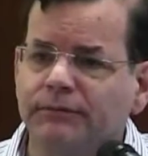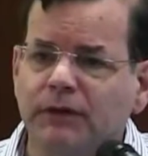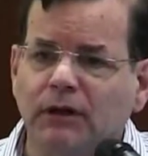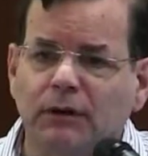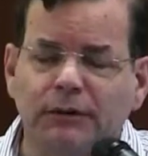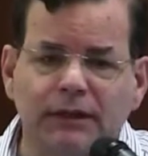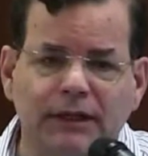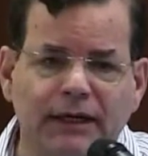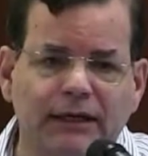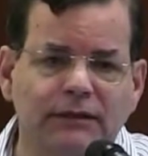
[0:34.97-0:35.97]

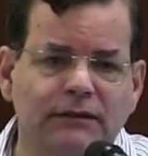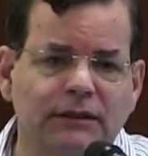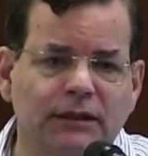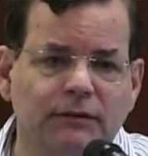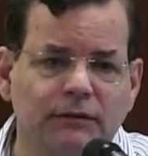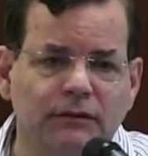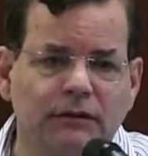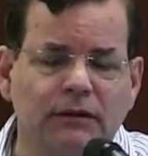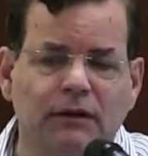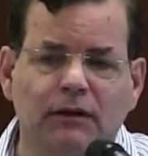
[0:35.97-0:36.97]
coalesce and
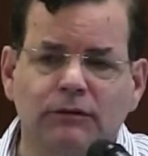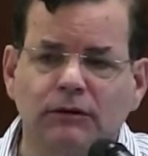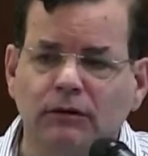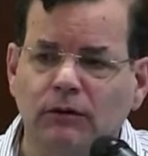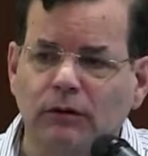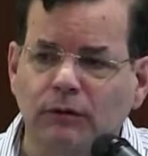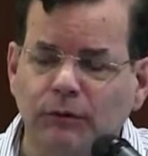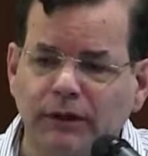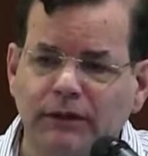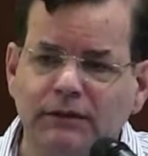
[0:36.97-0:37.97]
goes along
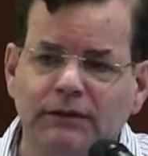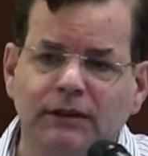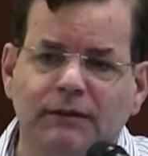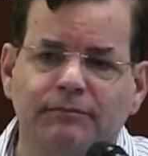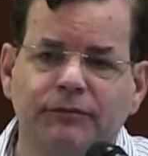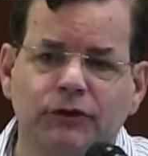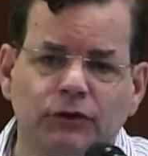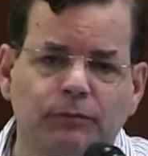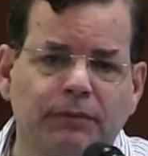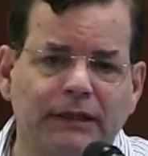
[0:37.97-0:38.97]
with some
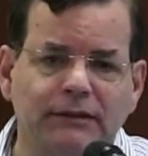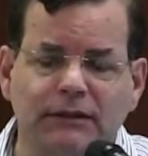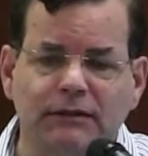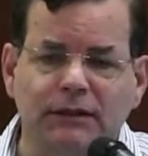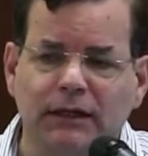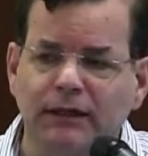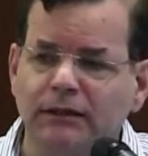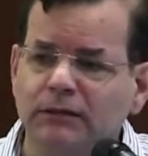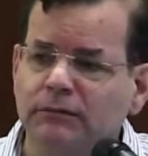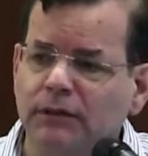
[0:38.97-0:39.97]
new basic
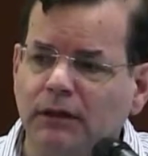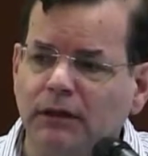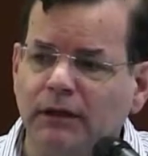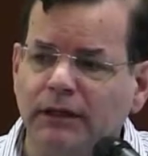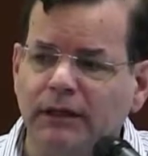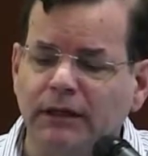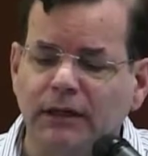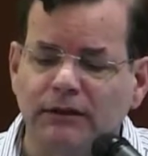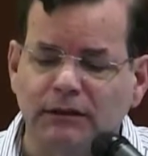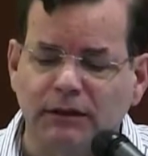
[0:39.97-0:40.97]
science regarding
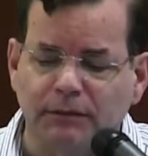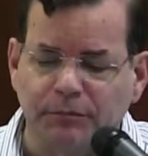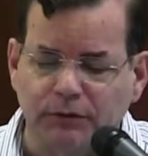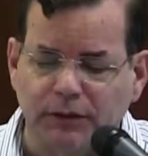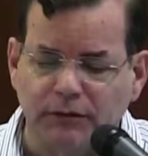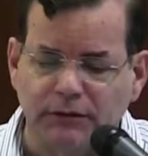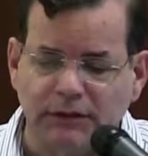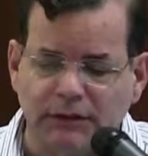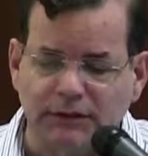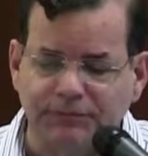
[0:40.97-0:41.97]

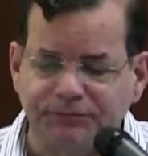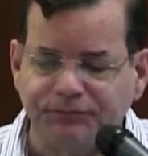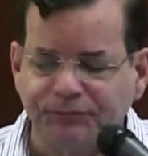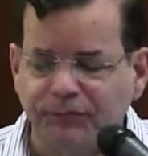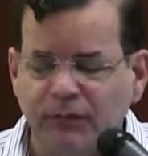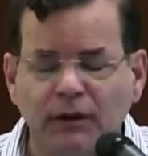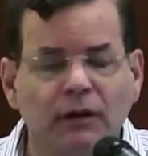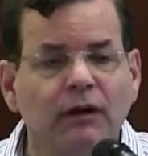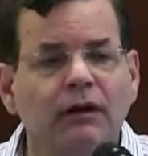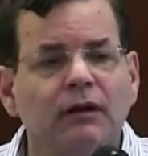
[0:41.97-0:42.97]
osteoporosis.
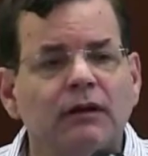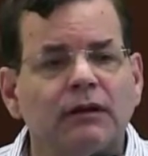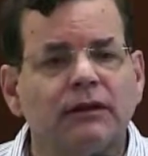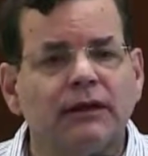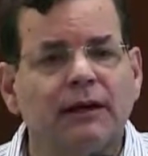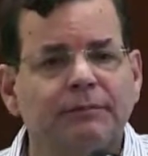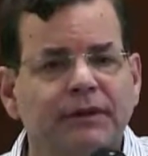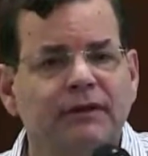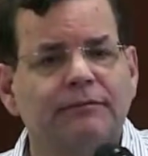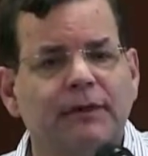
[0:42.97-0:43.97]
The
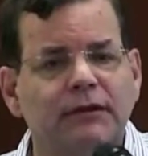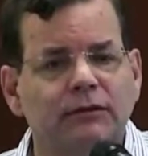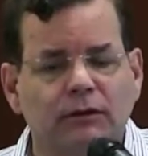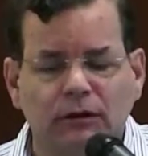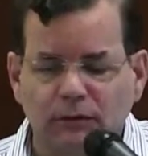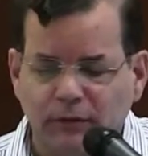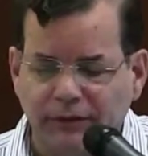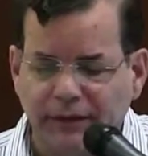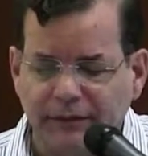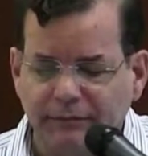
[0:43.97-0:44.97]
topic of my talk will
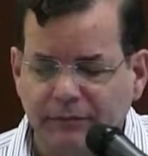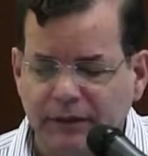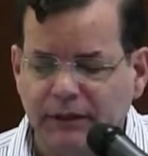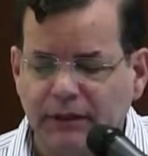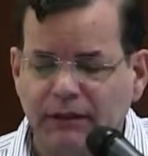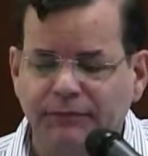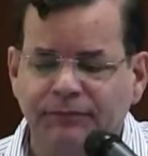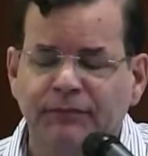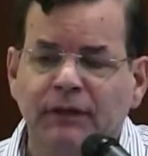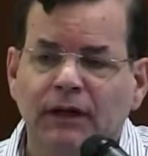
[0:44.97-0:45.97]
then be
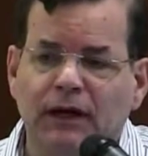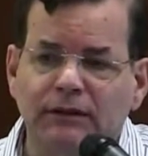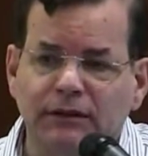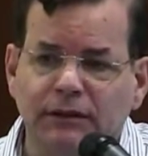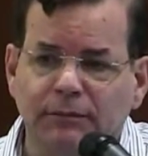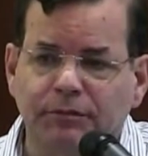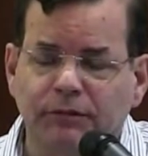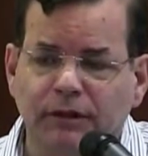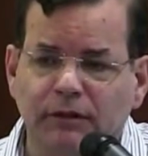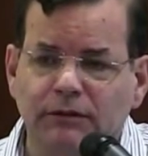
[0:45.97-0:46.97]

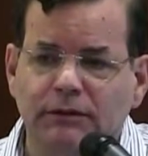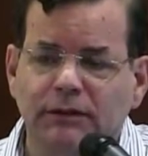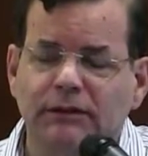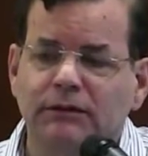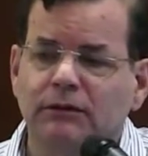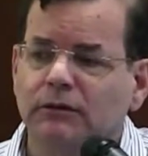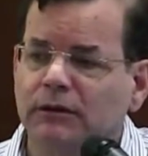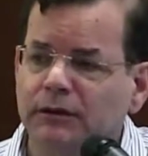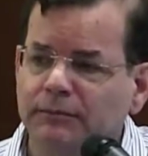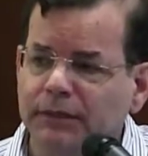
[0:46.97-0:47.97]
osteoporosis. Could
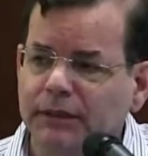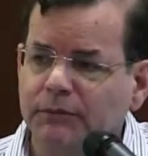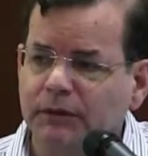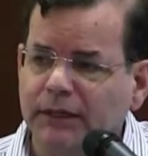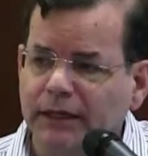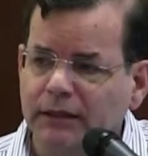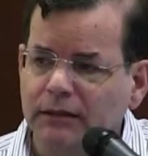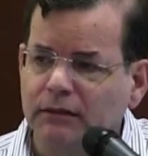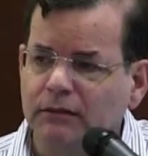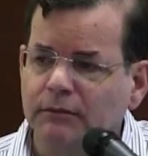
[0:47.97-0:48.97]
it be
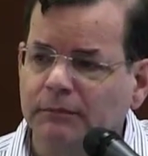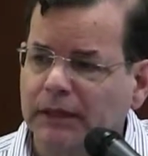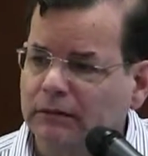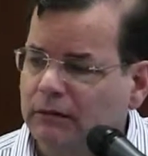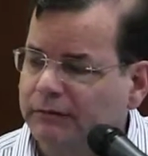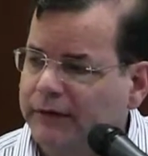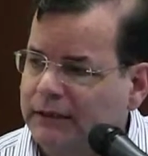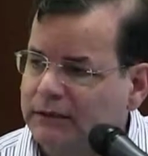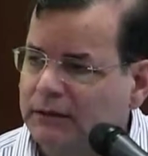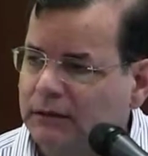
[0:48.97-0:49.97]
related to
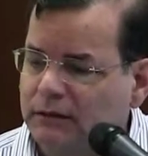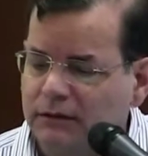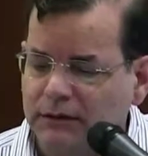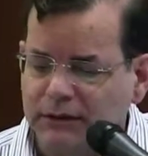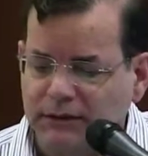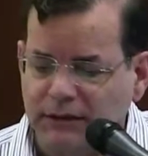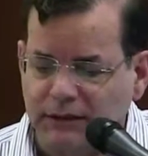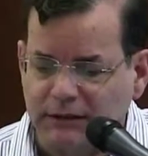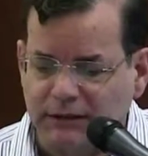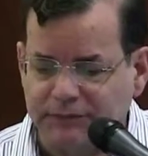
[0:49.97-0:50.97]
microvascular
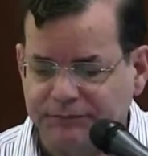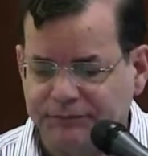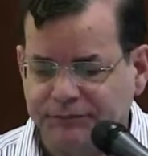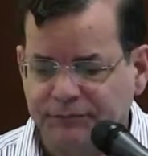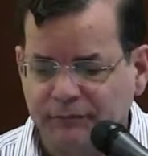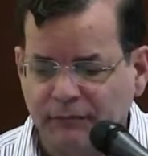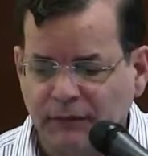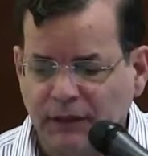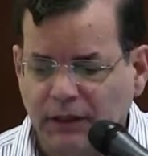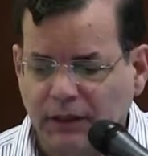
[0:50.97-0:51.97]
disease?
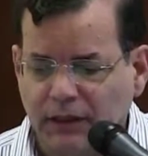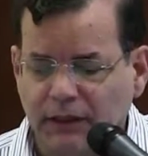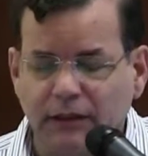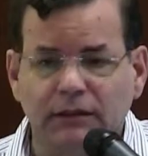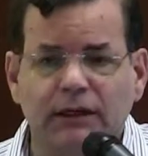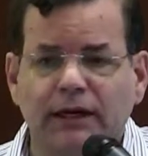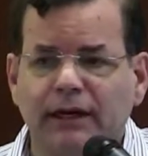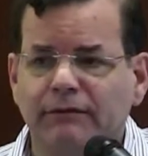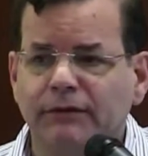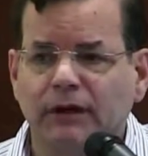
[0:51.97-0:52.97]
And I
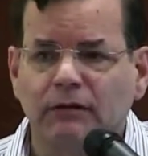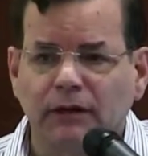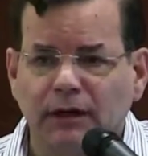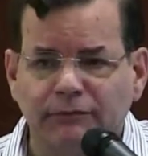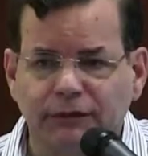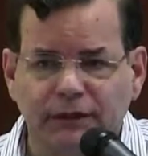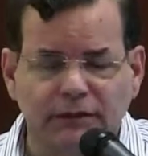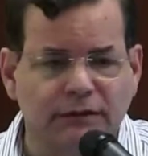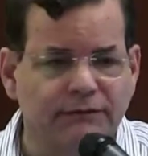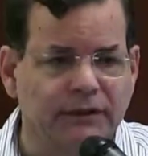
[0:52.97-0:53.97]
have no
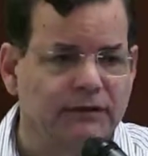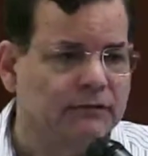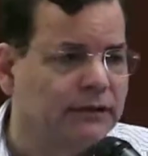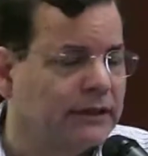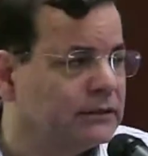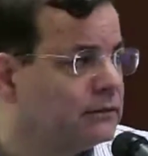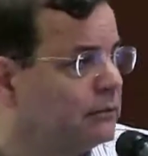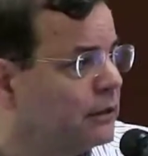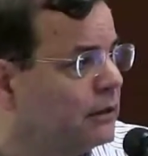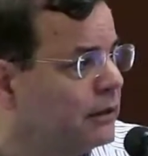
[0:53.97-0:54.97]
conflicts of interest
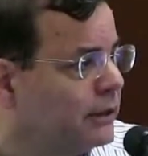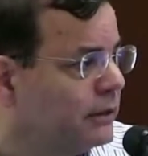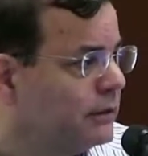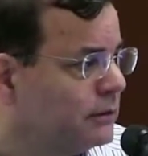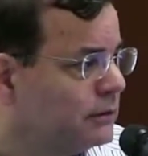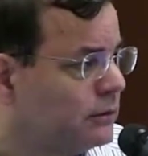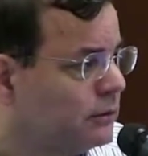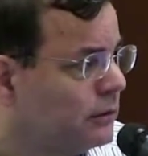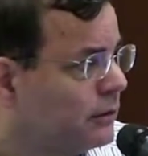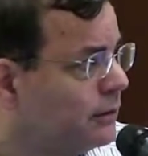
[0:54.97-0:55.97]
regarding this
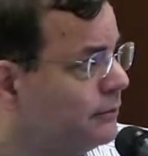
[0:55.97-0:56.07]
talk.